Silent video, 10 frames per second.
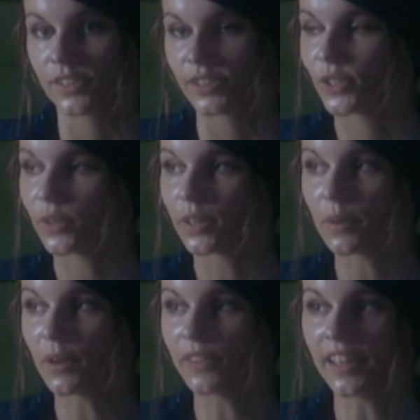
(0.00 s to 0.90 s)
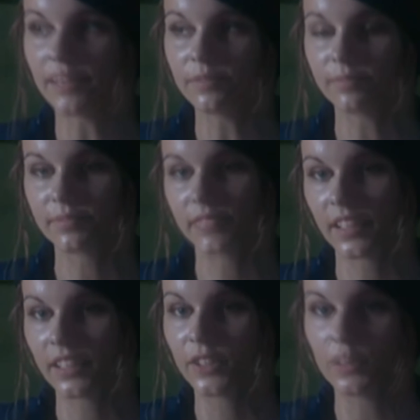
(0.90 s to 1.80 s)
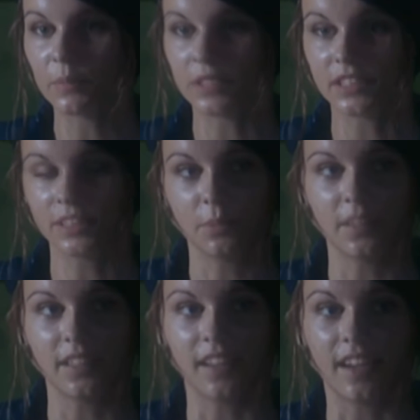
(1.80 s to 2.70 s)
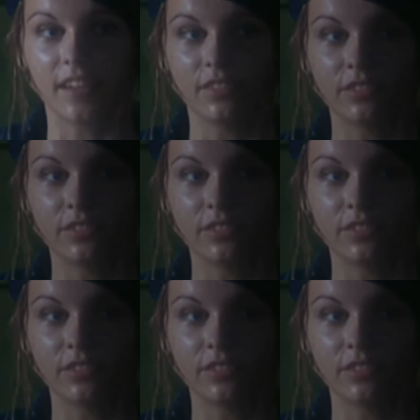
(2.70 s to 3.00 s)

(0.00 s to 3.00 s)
Don't worry about that. I know he must still be alive.